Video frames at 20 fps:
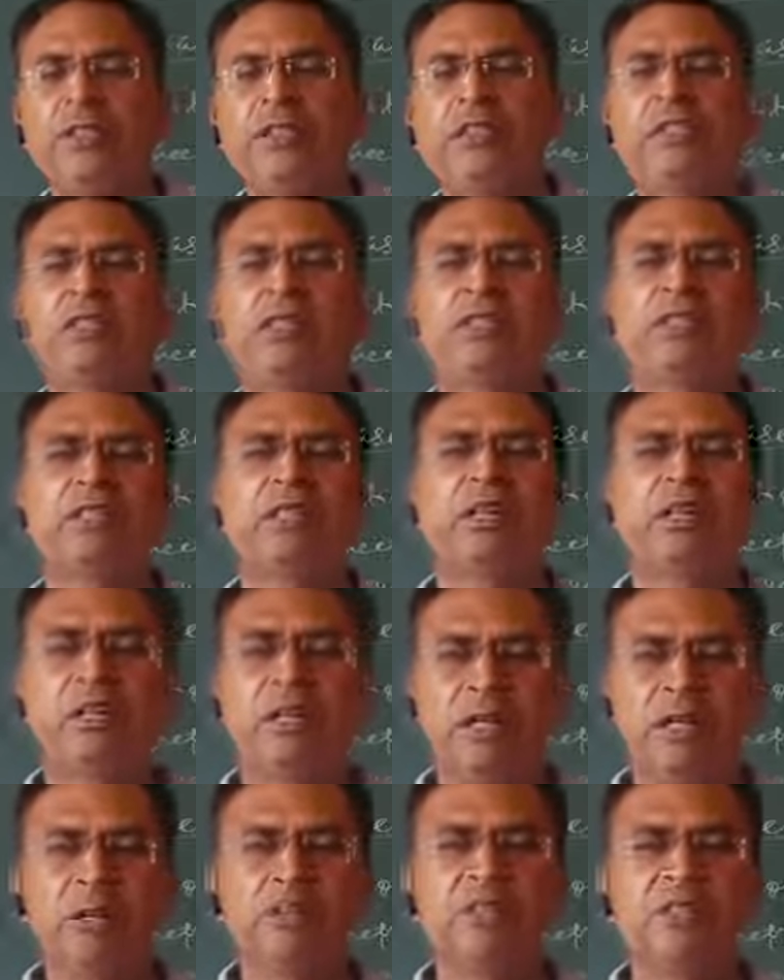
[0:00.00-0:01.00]
then the
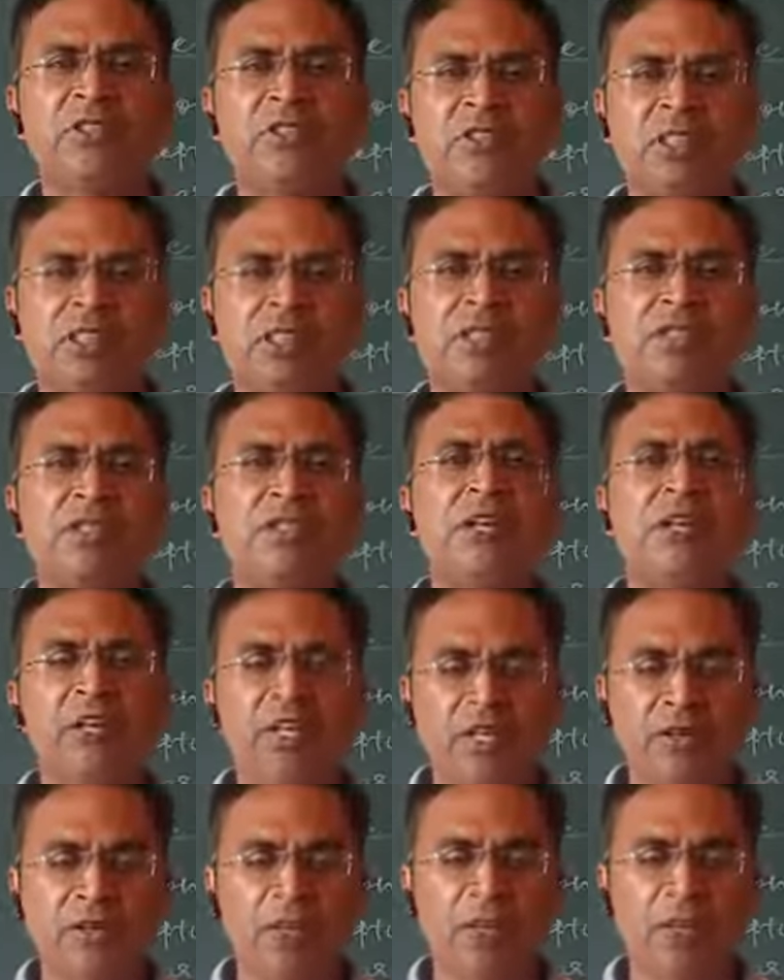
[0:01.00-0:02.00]
database is
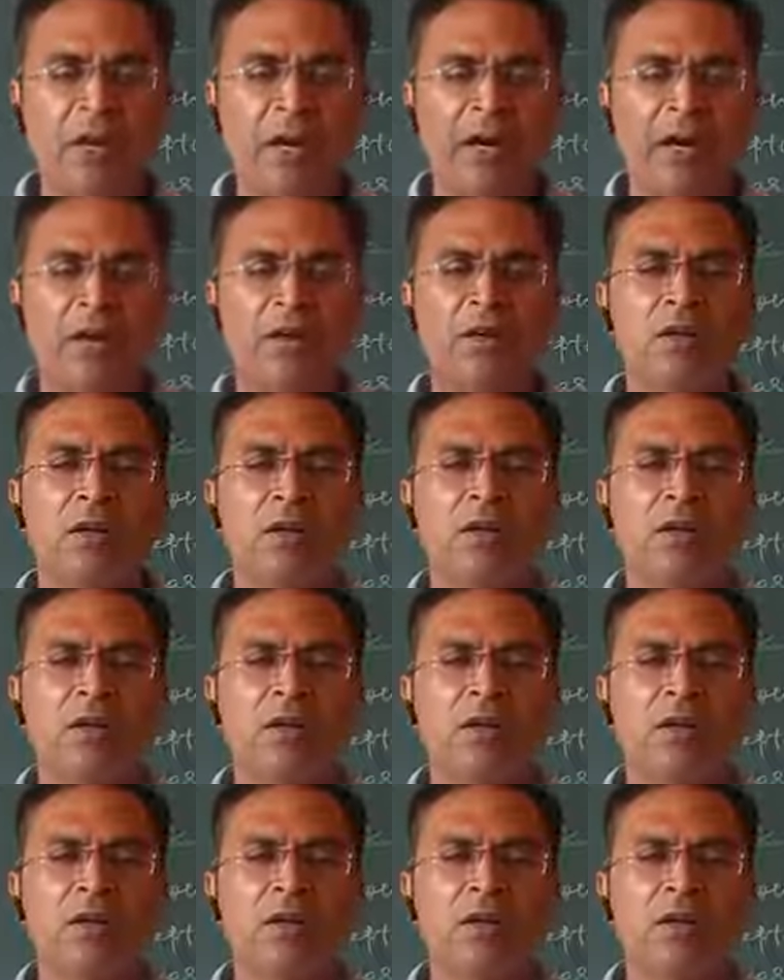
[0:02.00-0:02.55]
required.